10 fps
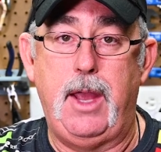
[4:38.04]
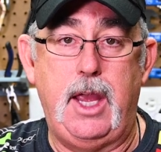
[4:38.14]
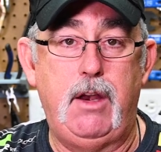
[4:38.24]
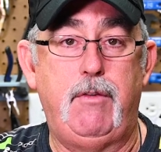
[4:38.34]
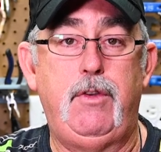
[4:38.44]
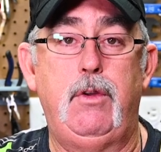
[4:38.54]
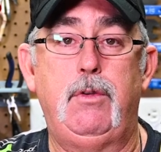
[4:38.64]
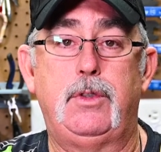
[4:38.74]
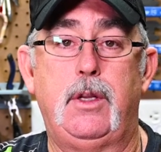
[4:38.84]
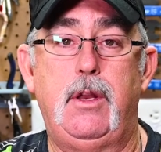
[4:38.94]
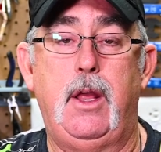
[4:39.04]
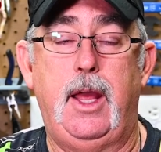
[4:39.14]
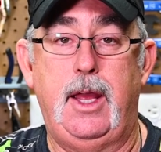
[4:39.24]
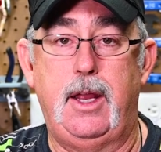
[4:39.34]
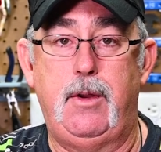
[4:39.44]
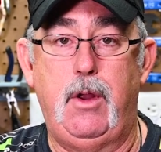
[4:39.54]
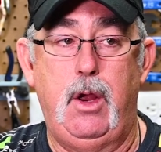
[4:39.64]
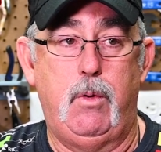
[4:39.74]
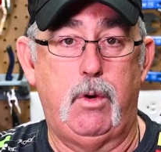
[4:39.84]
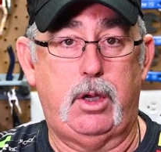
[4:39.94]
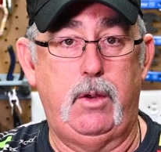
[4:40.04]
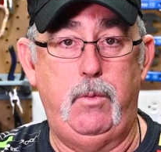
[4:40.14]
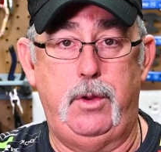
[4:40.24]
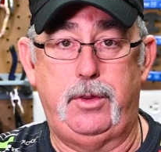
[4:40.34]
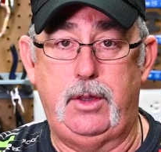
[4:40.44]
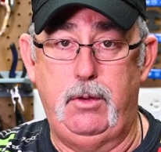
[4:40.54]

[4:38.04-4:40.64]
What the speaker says: interviews and working with